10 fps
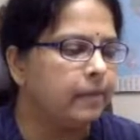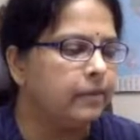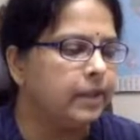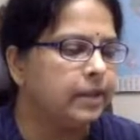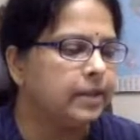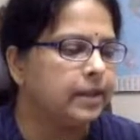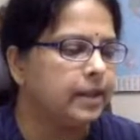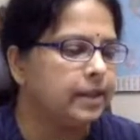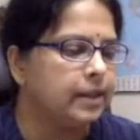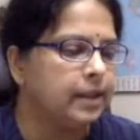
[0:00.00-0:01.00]
we
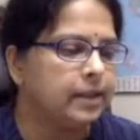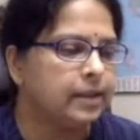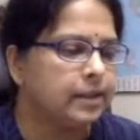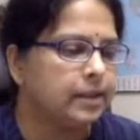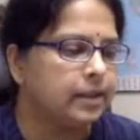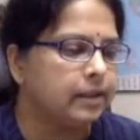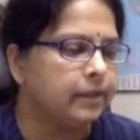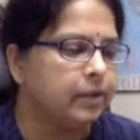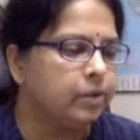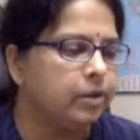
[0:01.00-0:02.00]
said that
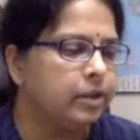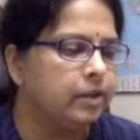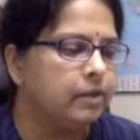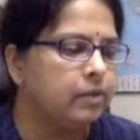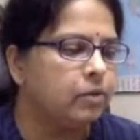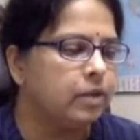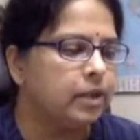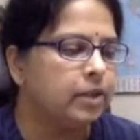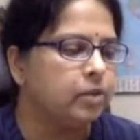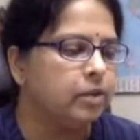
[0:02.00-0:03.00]
we're going to give a
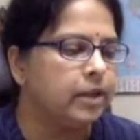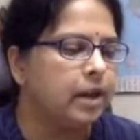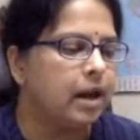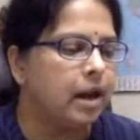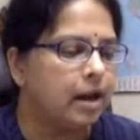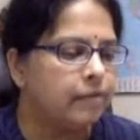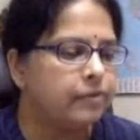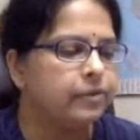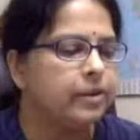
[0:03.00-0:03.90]
voltage only half